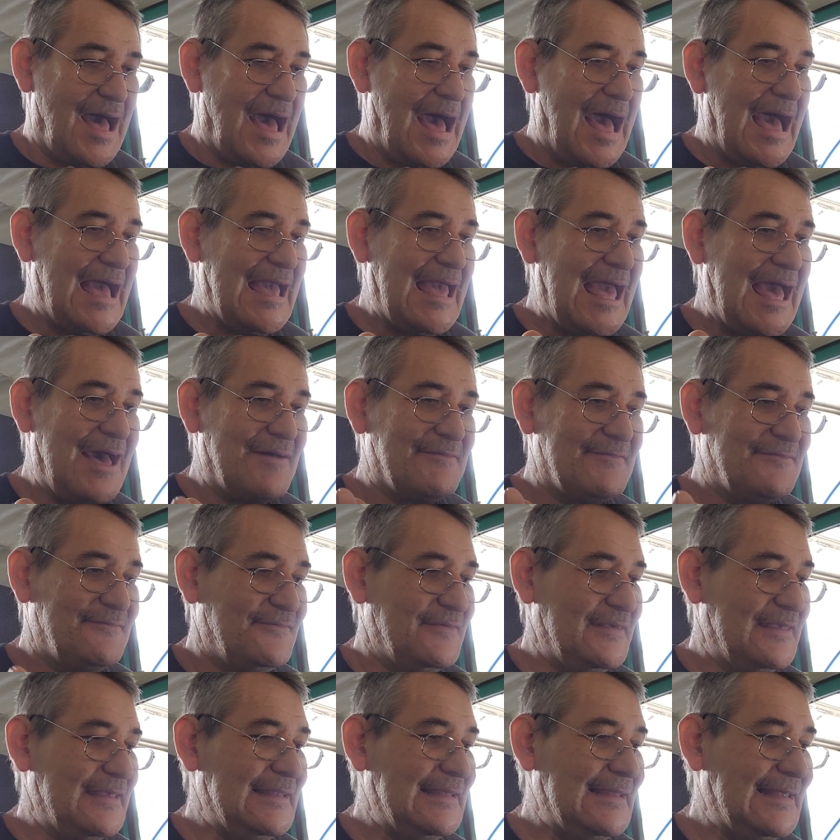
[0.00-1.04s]
I have a
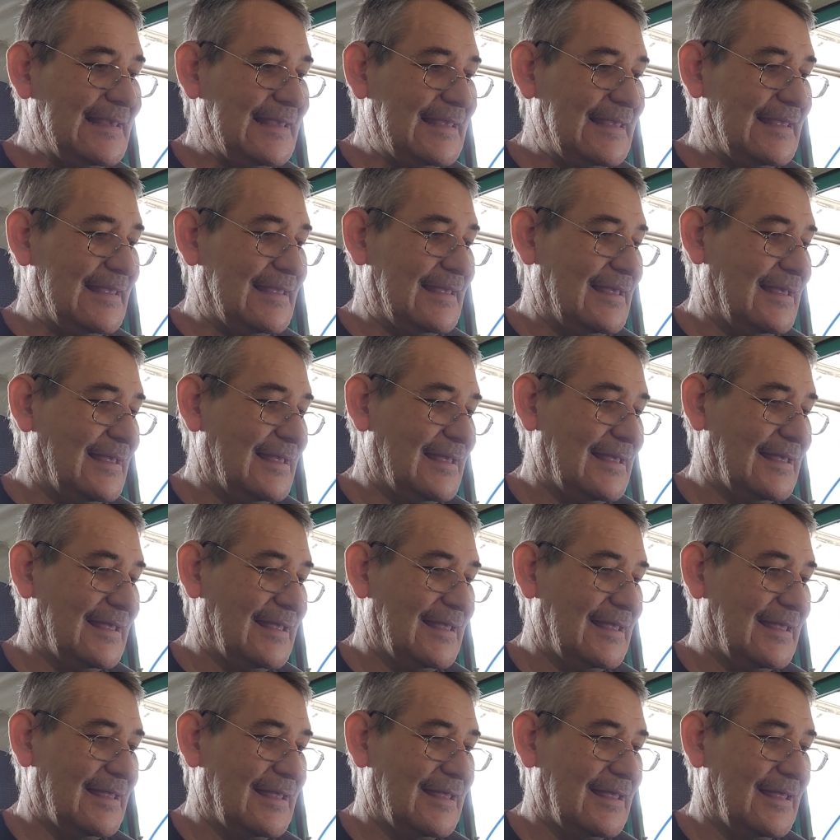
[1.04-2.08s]
feeling
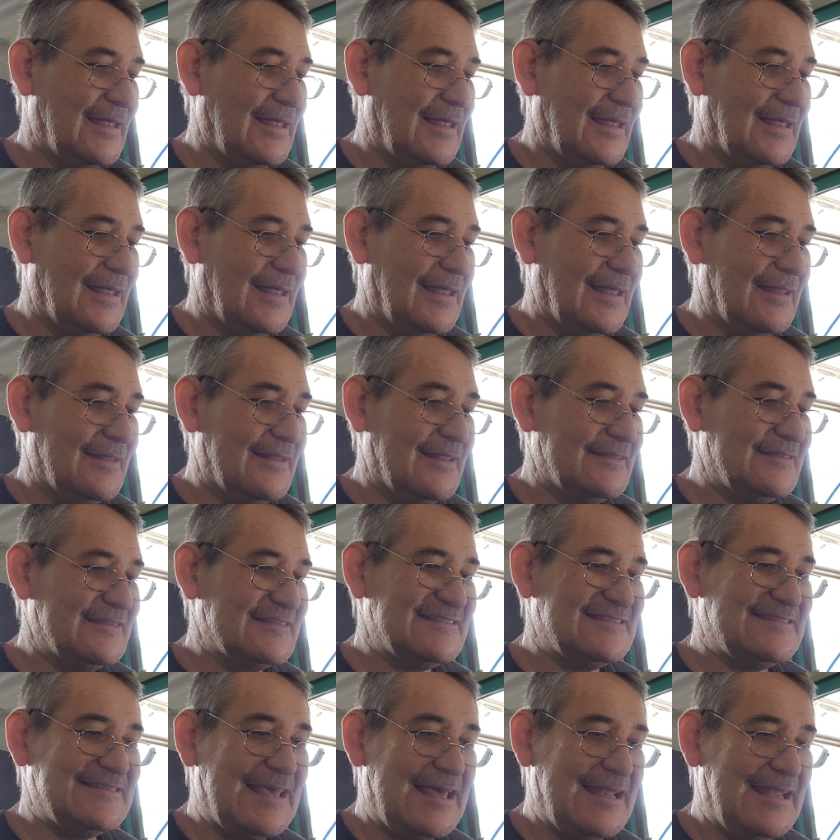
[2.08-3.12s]
that
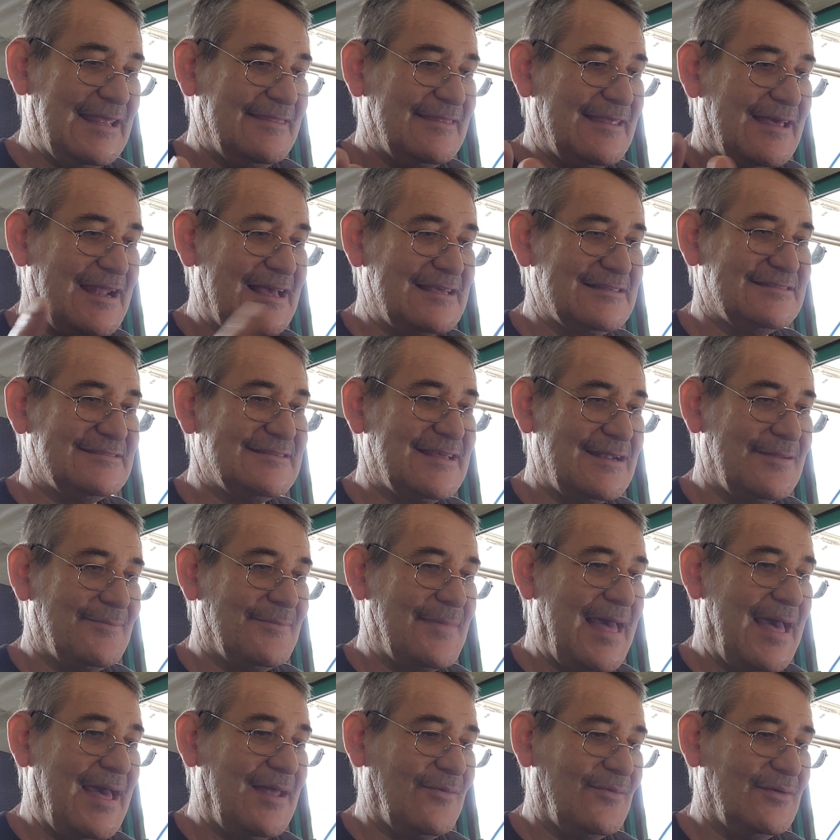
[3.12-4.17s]
the setting that I set
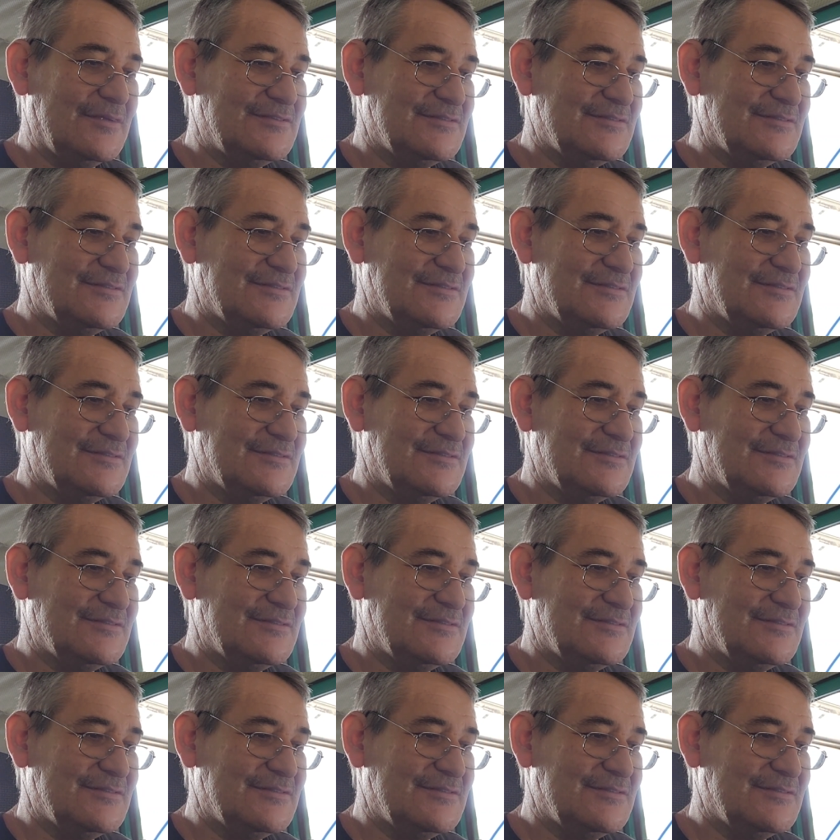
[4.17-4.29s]
them at,